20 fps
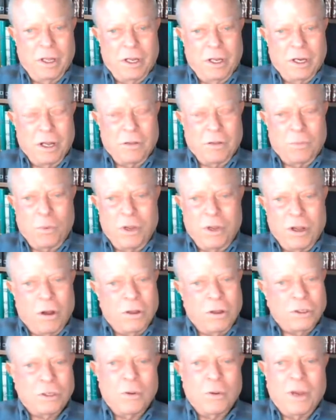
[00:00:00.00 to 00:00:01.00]
Now, we
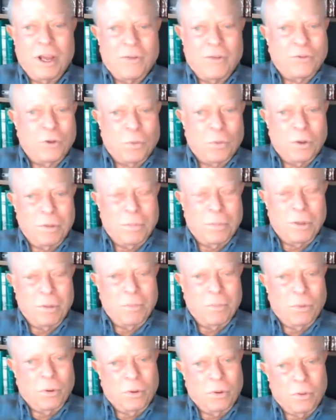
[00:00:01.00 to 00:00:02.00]
also have to
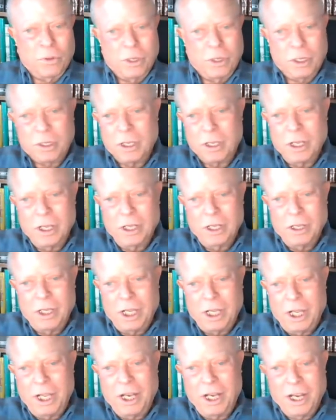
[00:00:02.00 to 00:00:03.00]
remember that
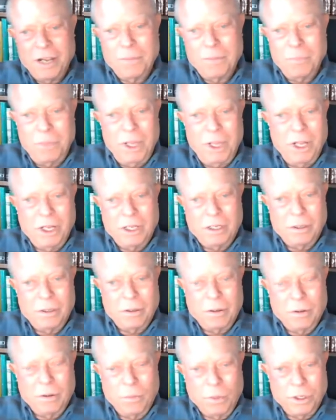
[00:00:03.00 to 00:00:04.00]
the eating of meat,
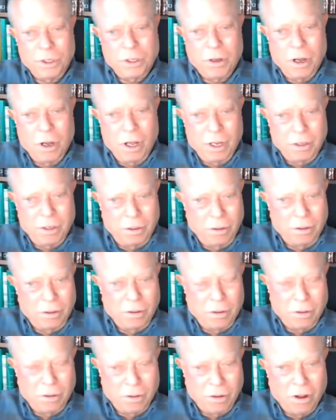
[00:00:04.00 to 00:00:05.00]
when God
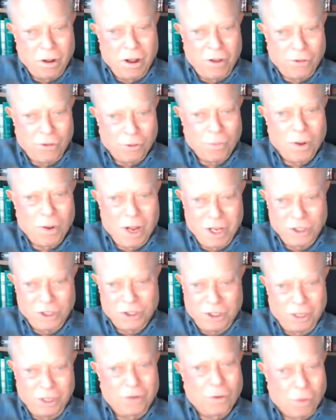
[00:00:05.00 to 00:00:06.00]

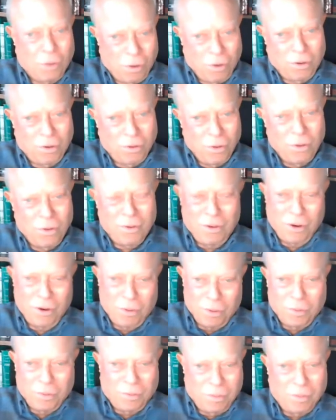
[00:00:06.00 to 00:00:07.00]
authorized it
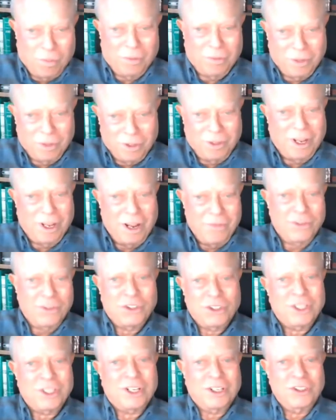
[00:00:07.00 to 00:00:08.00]
or gave
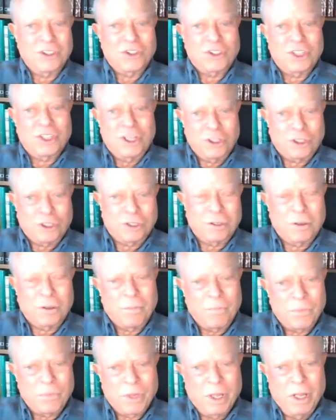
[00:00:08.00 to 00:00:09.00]
us the concession,
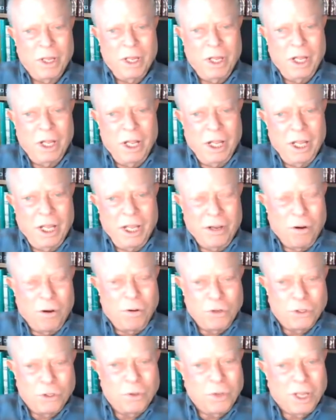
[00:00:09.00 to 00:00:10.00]
it
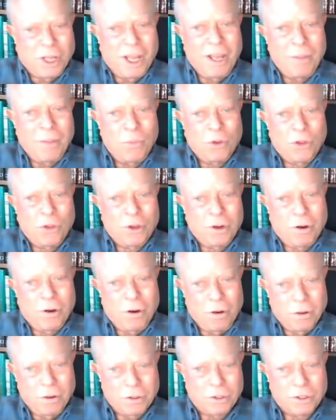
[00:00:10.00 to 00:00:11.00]
also came with a
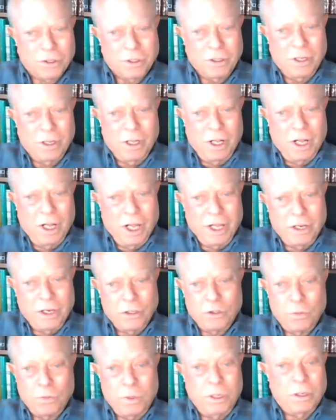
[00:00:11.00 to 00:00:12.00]
curse. And
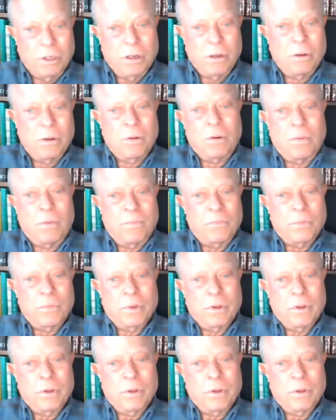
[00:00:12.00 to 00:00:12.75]
as we know,